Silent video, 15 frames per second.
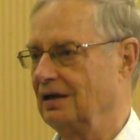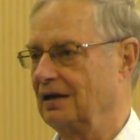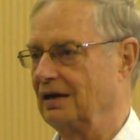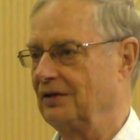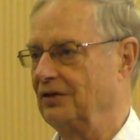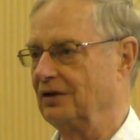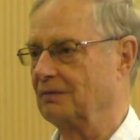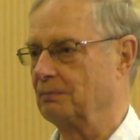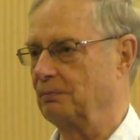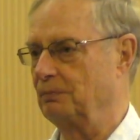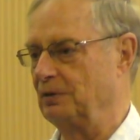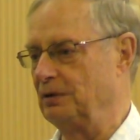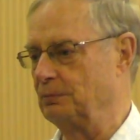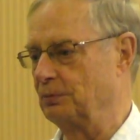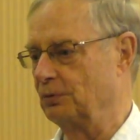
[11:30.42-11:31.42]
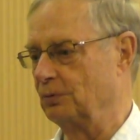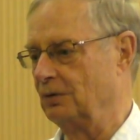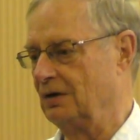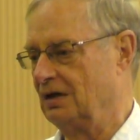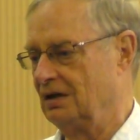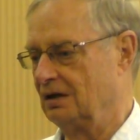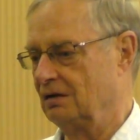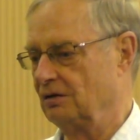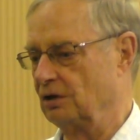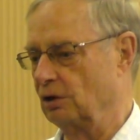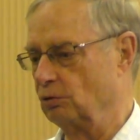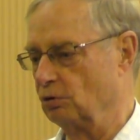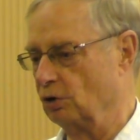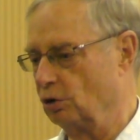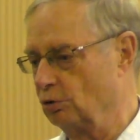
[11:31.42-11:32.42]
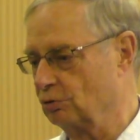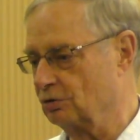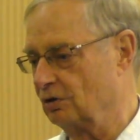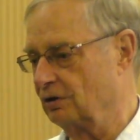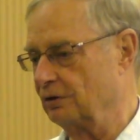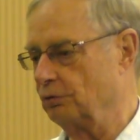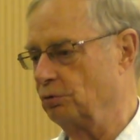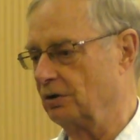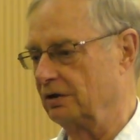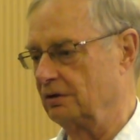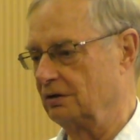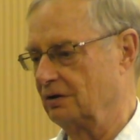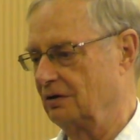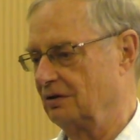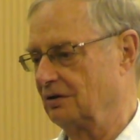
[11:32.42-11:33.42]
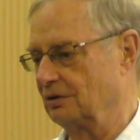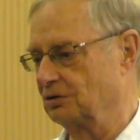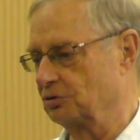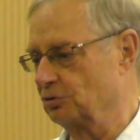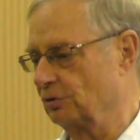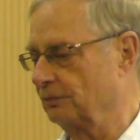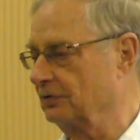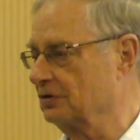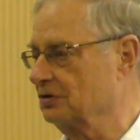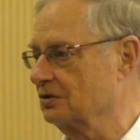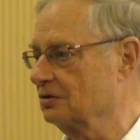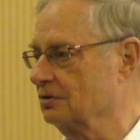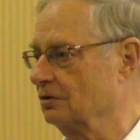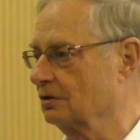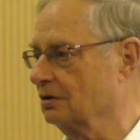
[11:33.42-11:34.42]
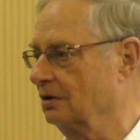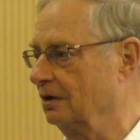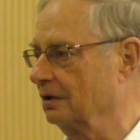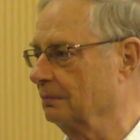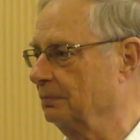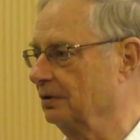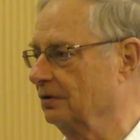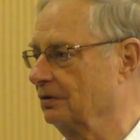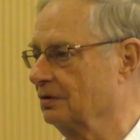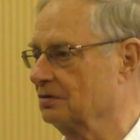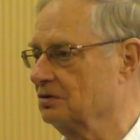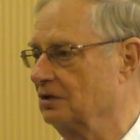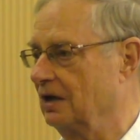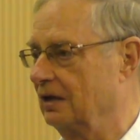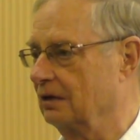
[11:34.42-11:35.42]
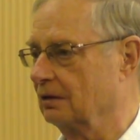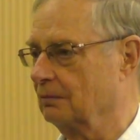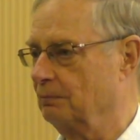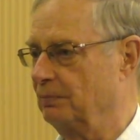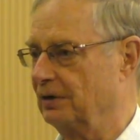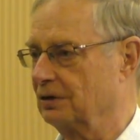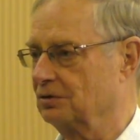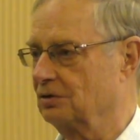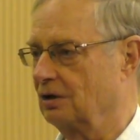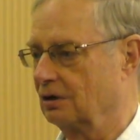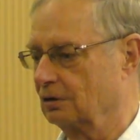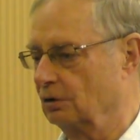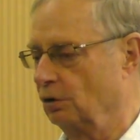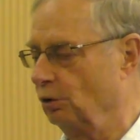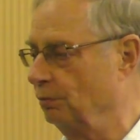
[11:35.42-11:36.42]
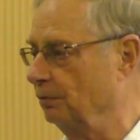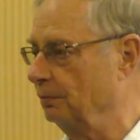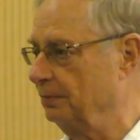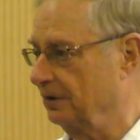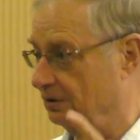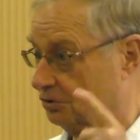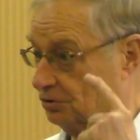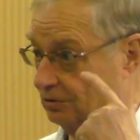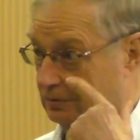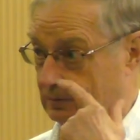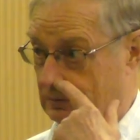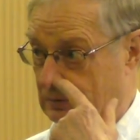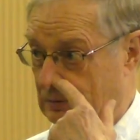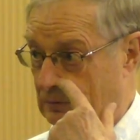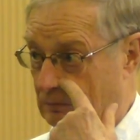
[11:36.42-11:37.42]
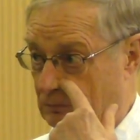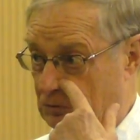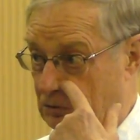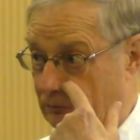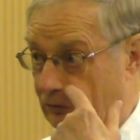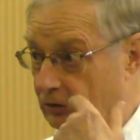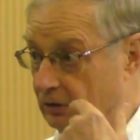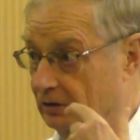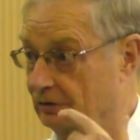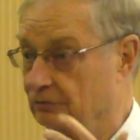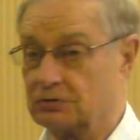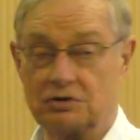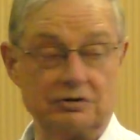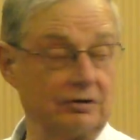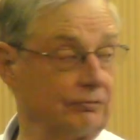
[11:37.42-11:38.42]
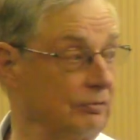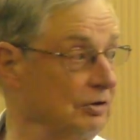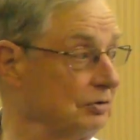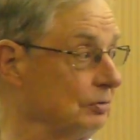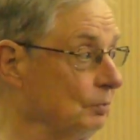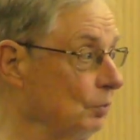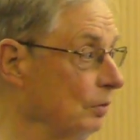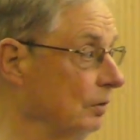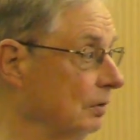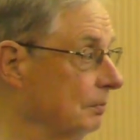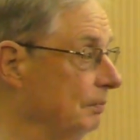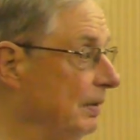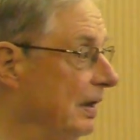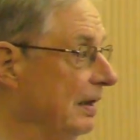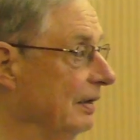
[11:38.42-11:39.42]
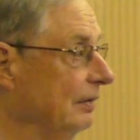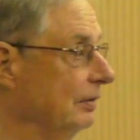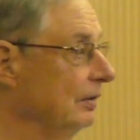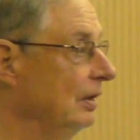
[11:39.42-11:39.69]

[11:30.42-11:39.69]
I think people know locally what the surfaces look like, but there's not a global picture. It's a very interesting recent work by